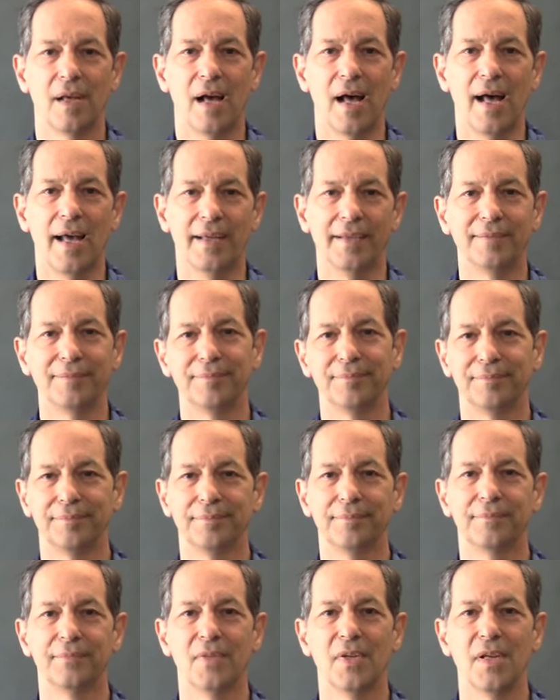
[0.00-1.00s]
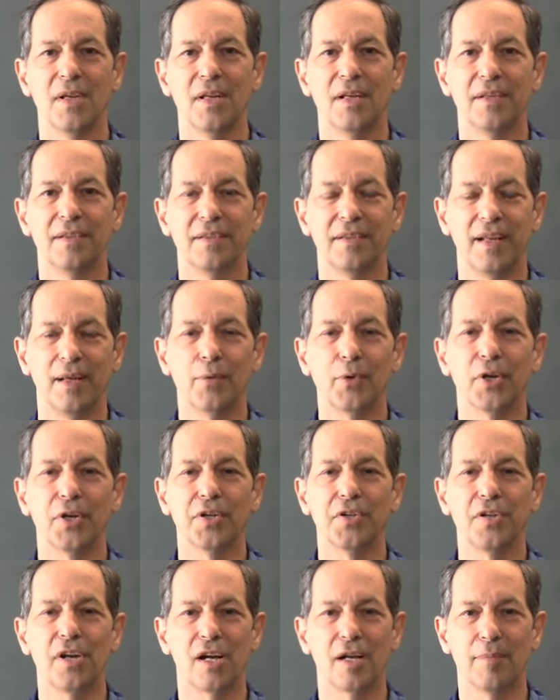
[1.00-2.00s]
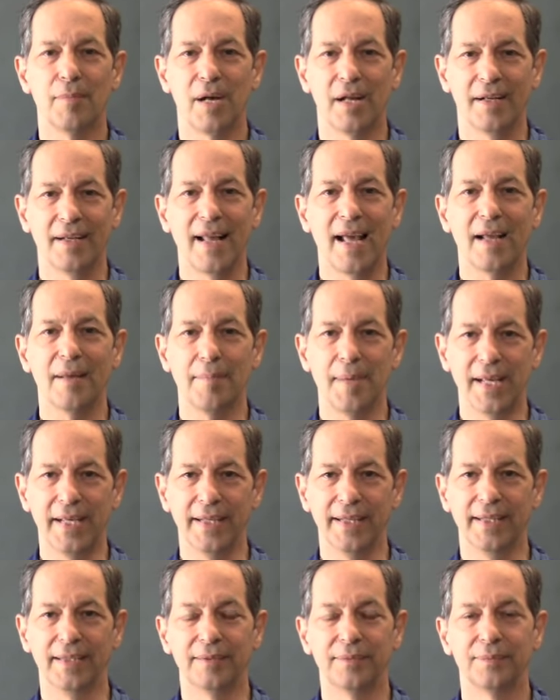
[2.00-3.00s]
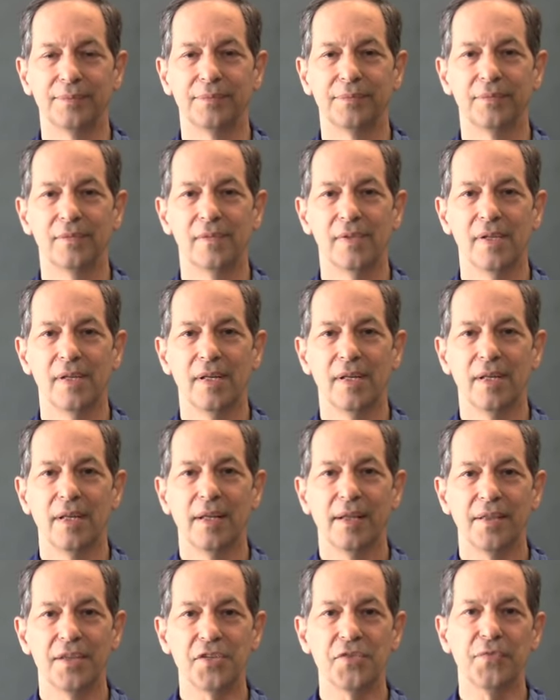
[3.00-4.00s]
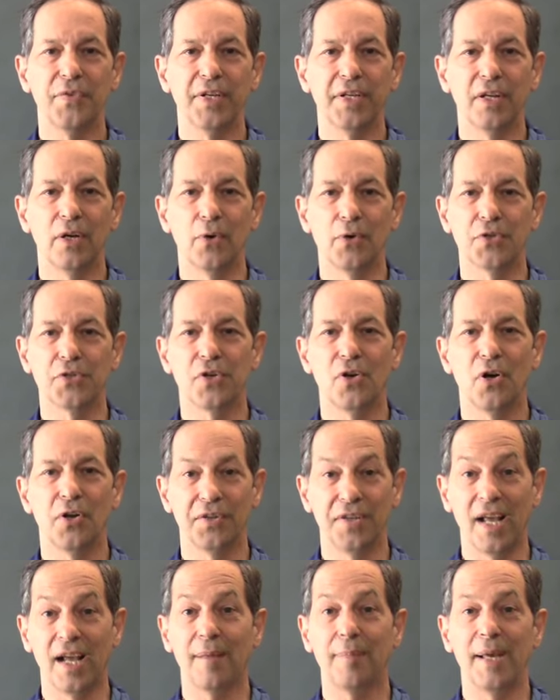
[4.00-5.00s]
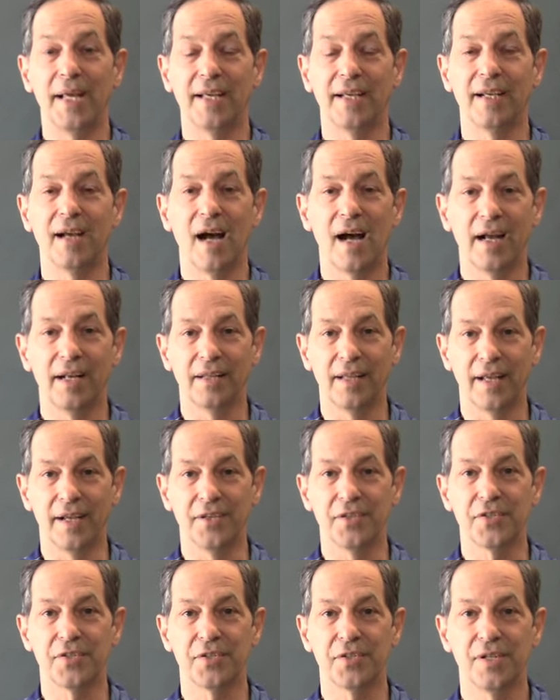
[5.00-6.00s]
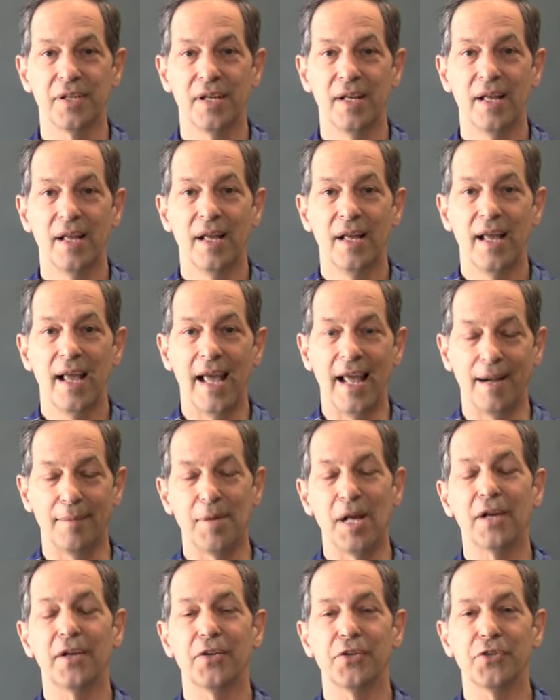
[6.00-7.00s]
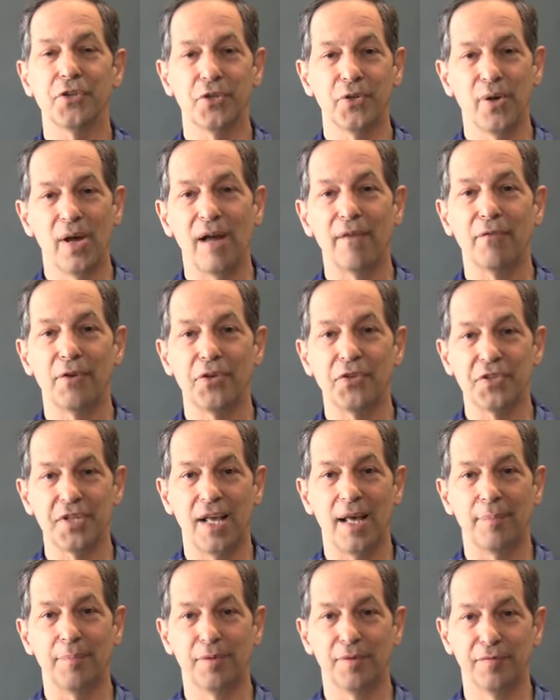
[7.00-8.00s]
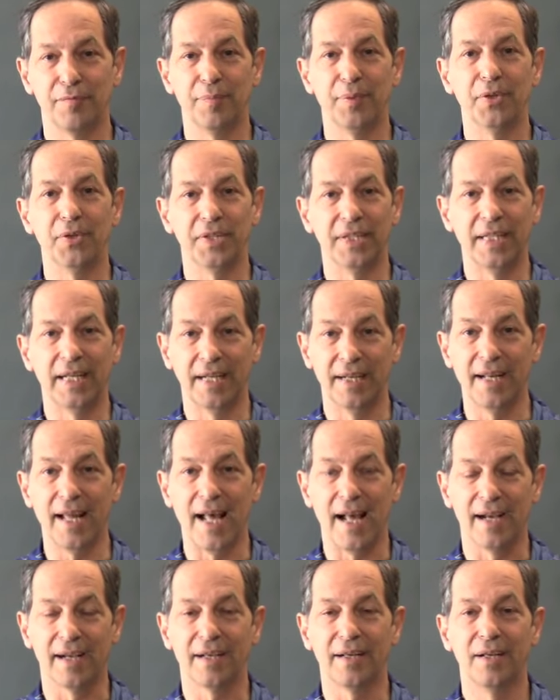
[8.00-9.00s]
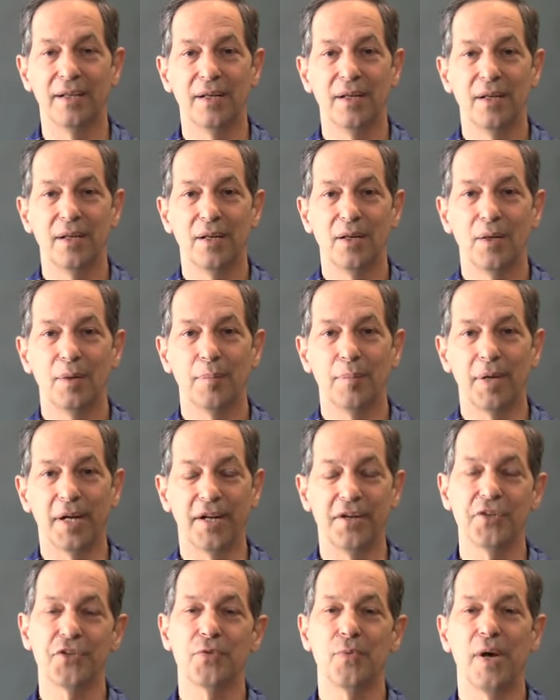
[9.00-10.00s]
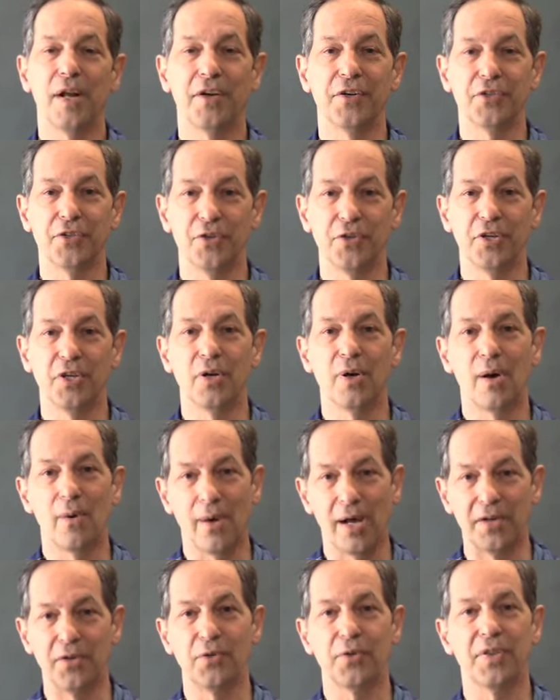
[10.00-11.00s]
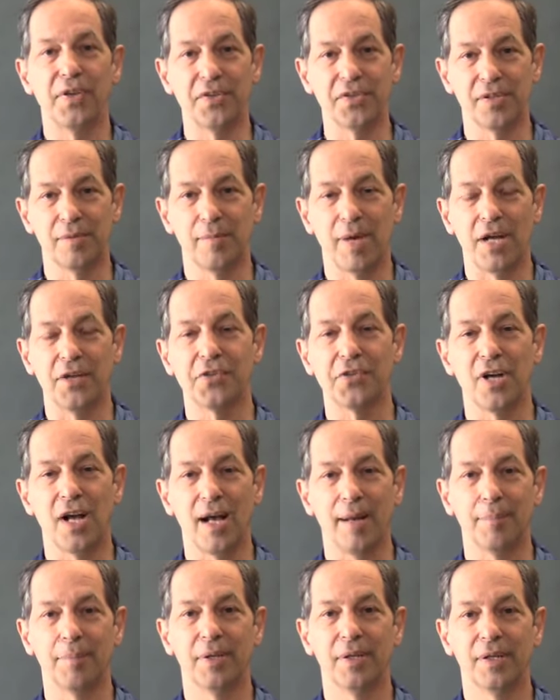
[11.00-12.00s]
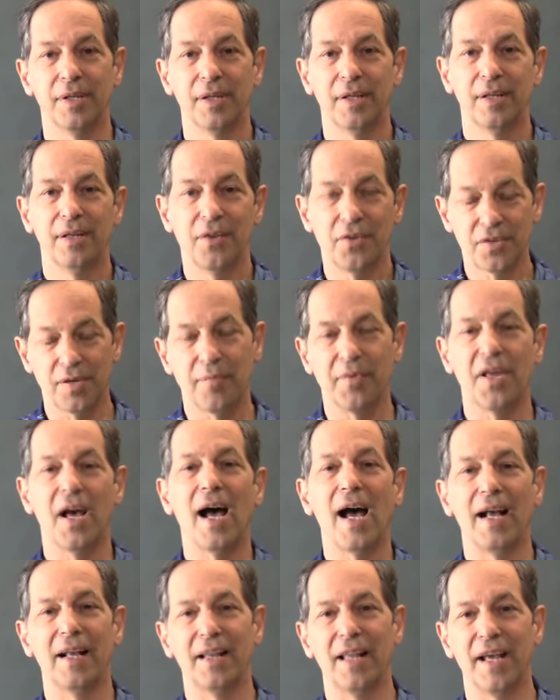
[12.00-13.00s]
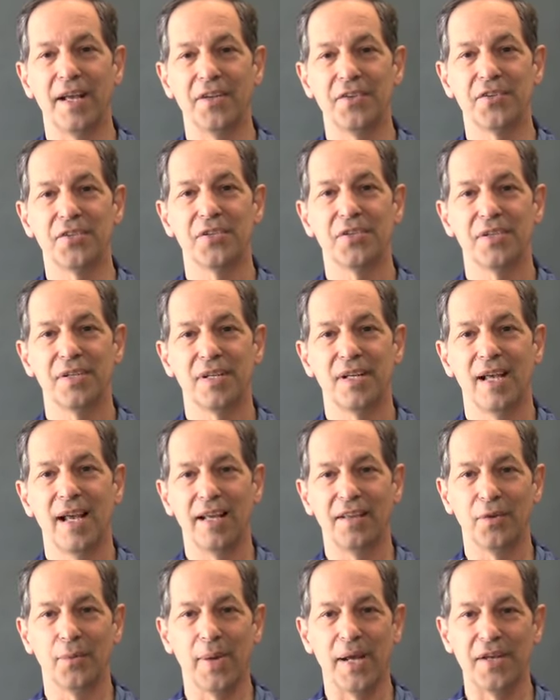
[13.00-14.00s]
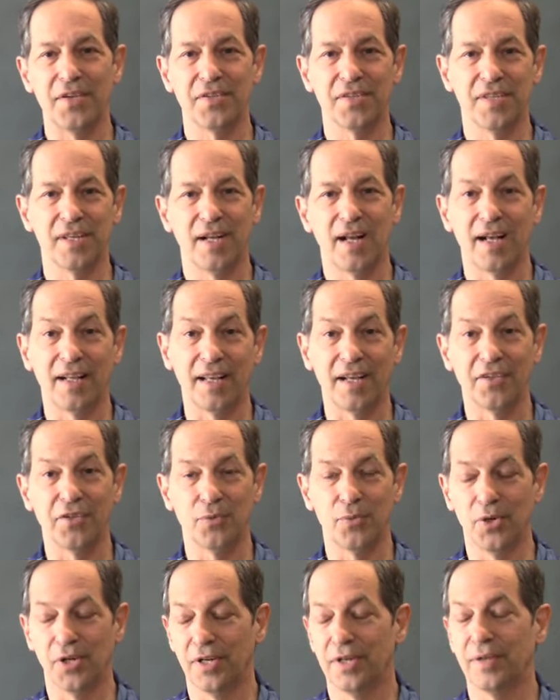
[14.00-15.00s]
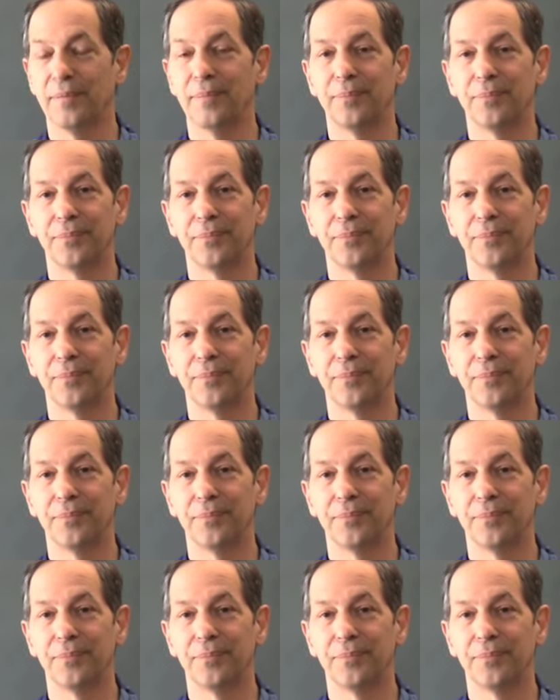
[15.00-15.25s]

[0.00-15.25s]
Hi, today we're going to talk about neck making. This video is called Neck Making Highlights, and I'm not going to show you every step of building a neck, but I just want to show you how I do things in my shop, some of the highlights and the ways that I like to work.